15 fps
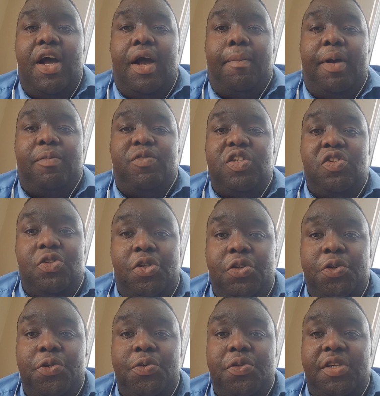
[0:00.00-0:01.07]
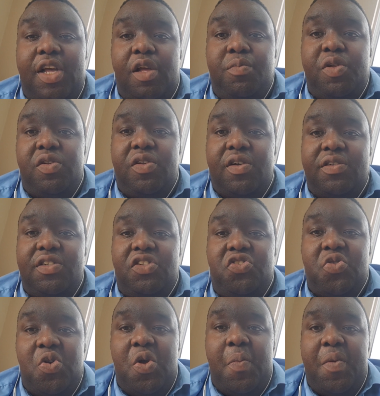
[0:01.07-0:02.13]
I'm having 2 debutants
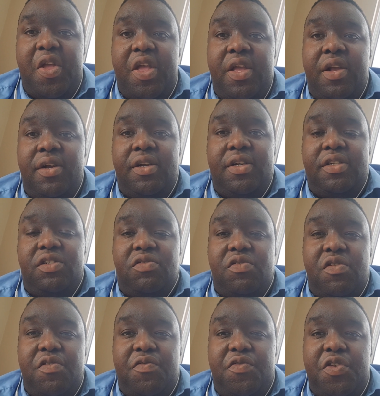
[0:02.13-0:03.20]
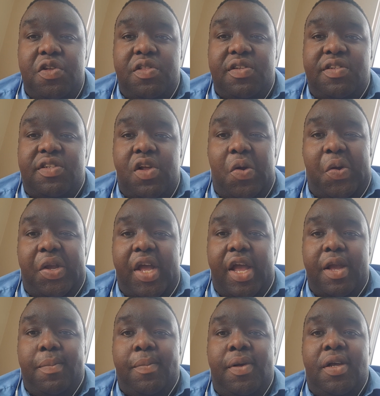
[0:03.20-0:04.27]
join me to review the Stoke
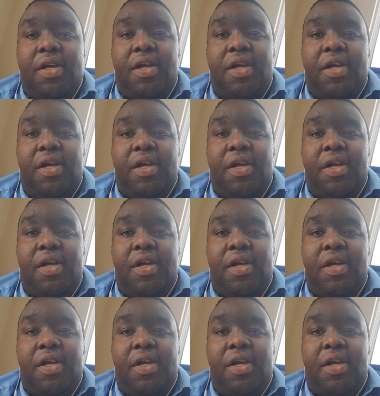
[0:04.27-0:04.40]
game.